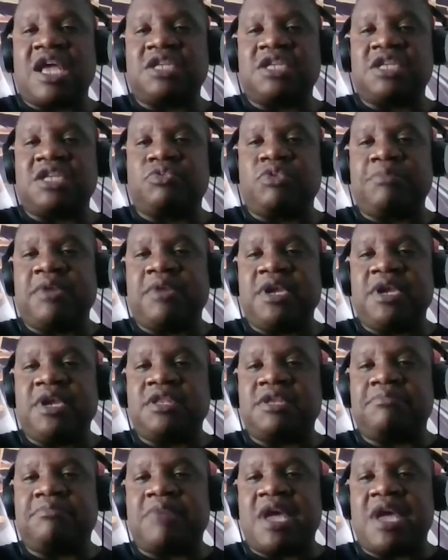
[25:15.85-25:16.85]
to repeat
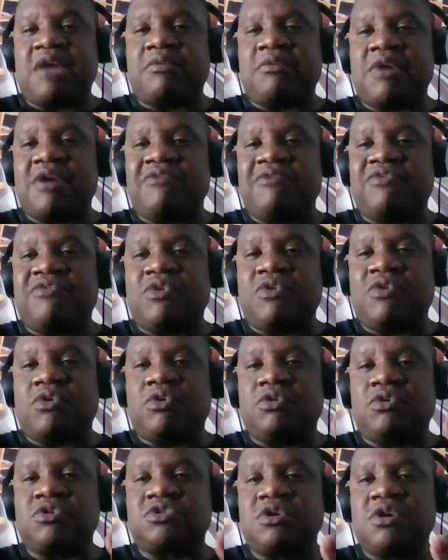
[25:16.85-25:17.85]
the background
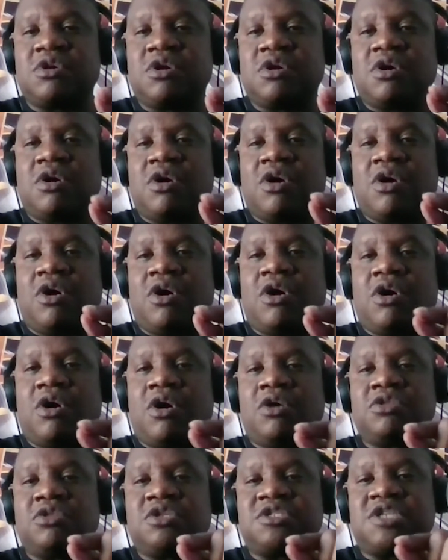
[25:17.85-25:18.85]
vocals
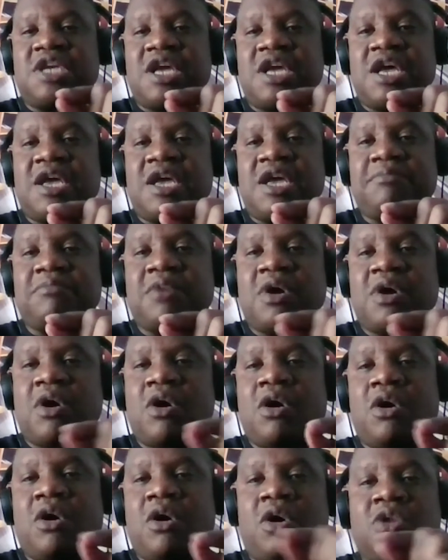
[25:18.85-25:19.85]
all the time,
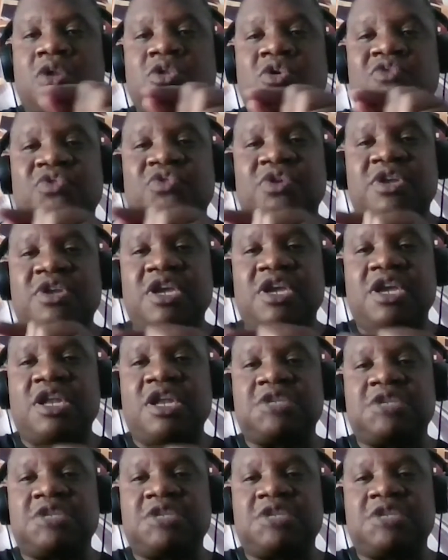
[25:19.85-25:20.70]
all over again.